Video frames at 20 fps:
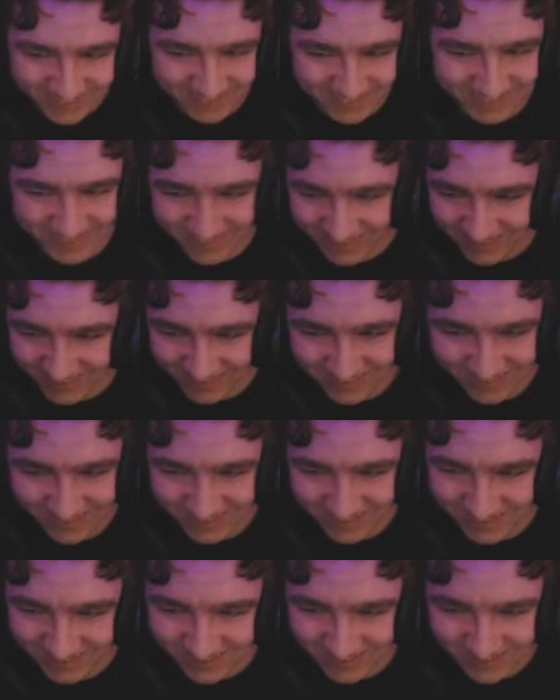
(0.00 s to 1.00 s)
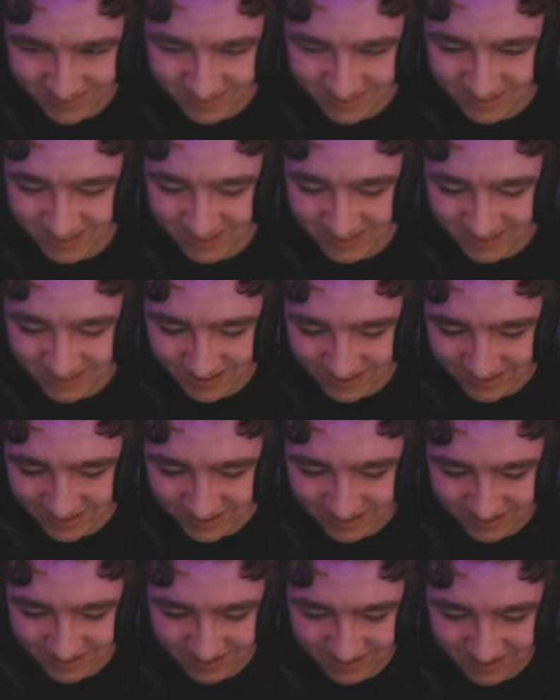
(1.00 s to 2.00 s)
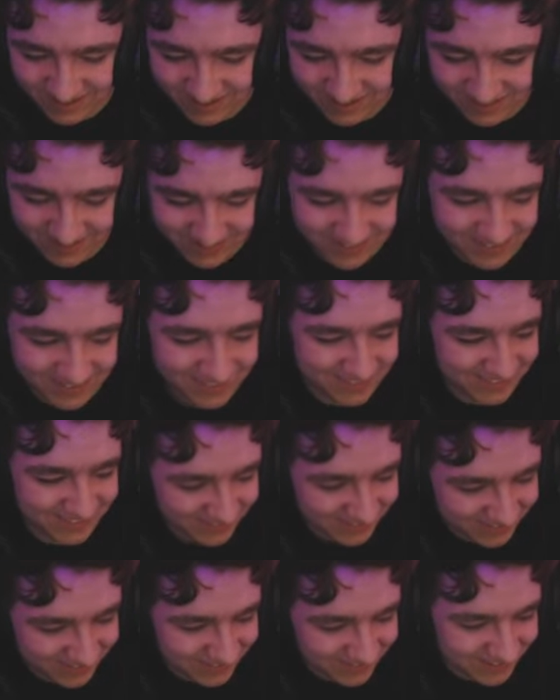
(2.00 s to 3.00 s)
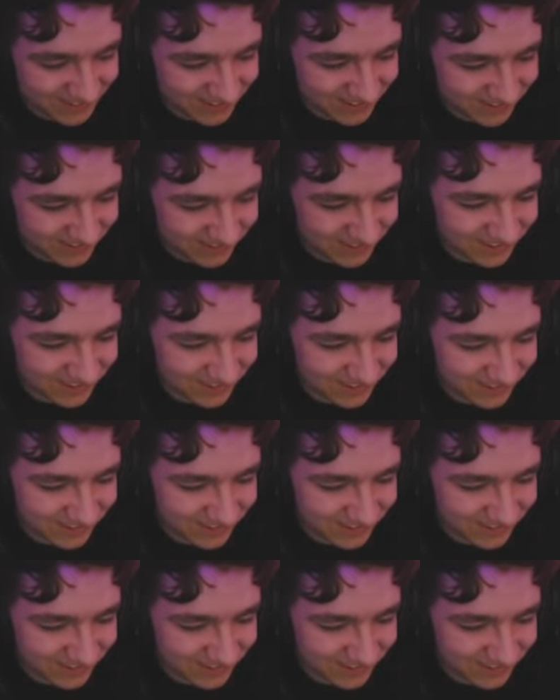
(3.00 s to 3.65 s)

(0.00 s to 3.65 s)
The person shown says nothing.